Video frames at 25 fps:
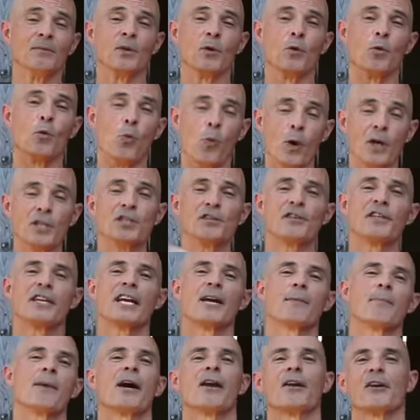what'd you think
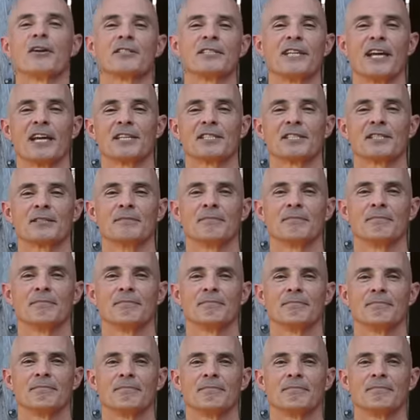about our test?
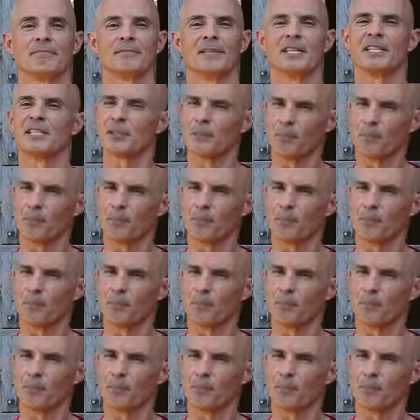Is the